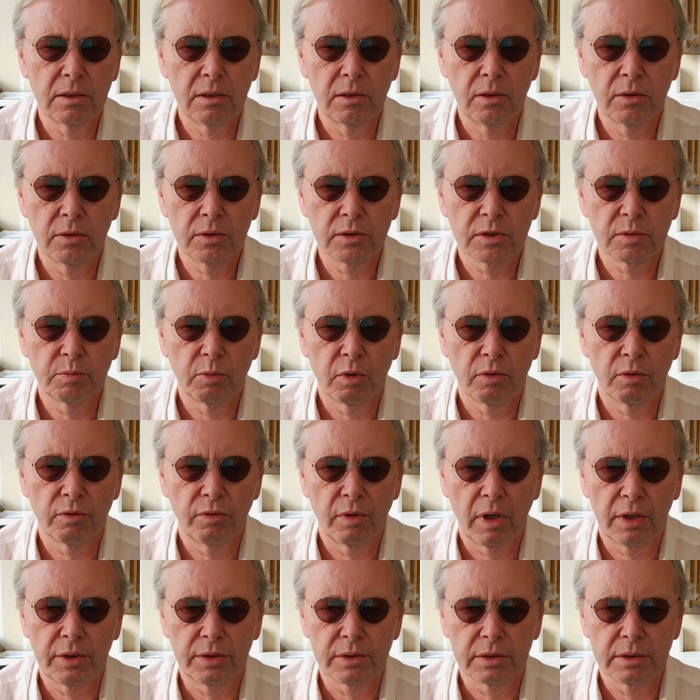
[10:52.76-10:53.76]
looks more
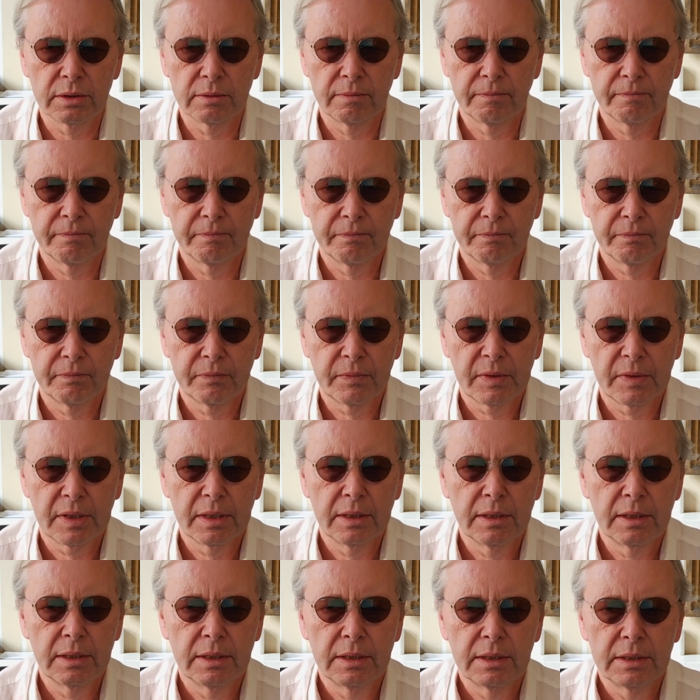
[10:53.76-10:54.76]
rugged.
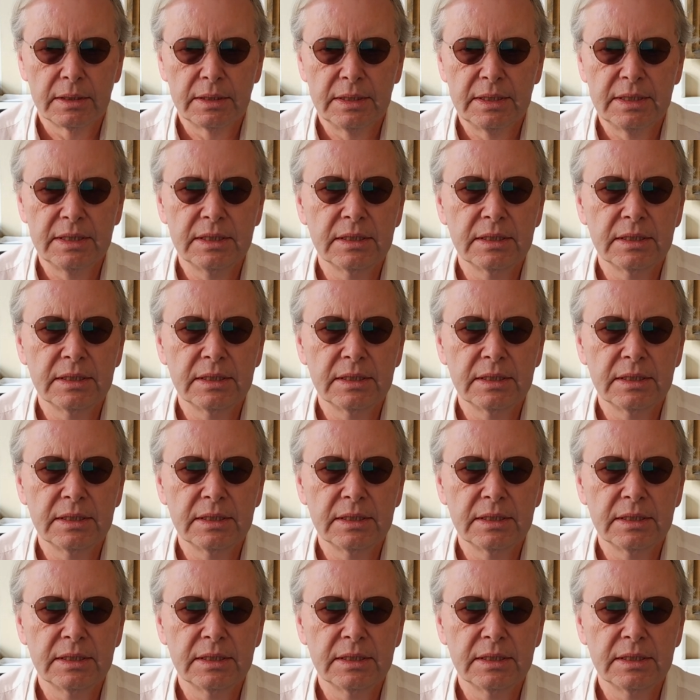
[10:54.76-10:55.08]
The